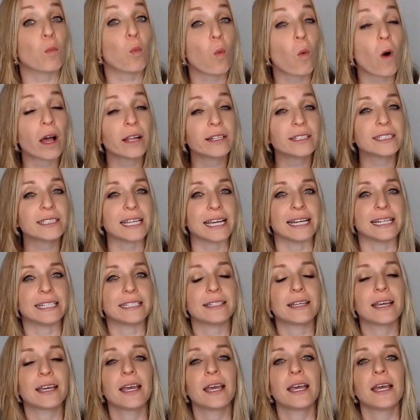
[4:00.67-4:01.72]
wanted.
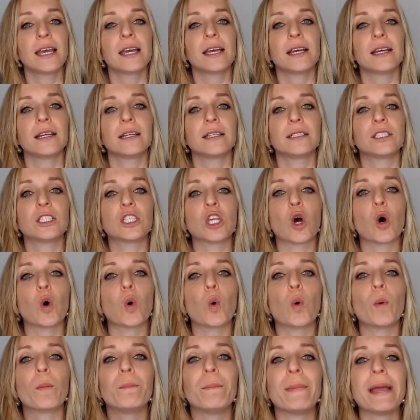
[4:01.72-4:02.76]

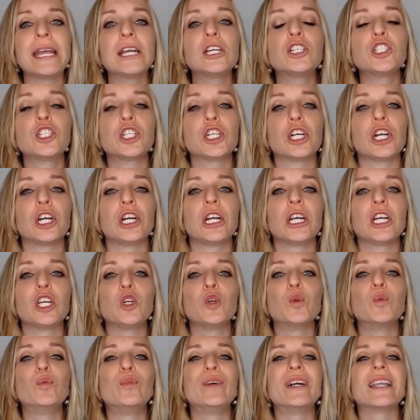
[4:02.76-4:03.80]
So make sure
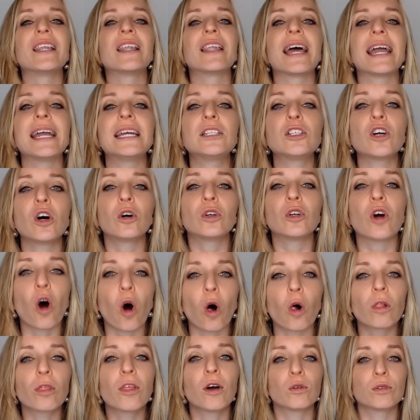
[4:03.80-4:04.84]
you relate on
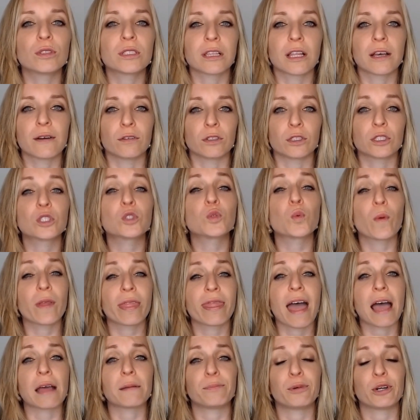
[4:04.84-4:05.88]
all those levels with
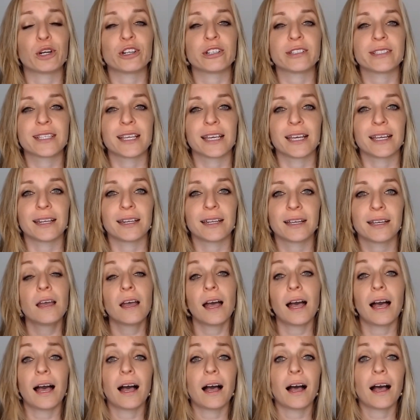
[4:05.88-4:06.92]
that person.
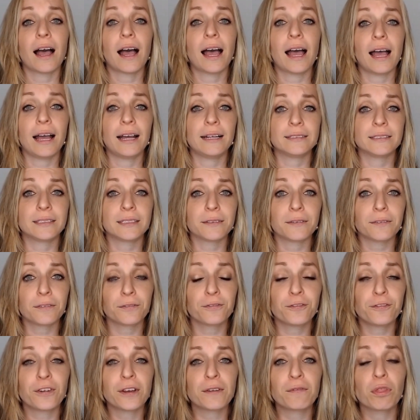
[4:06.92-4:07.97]
And
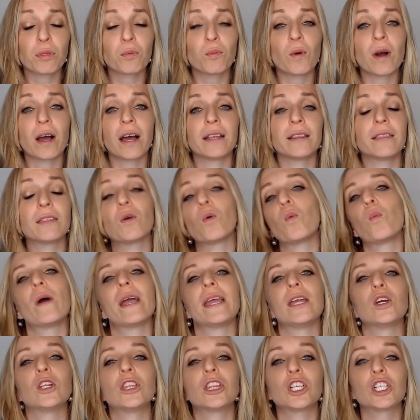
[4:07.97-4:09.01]
fifth one, the
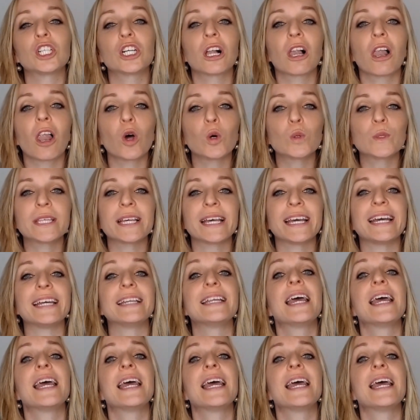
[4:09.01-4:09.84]
way to close it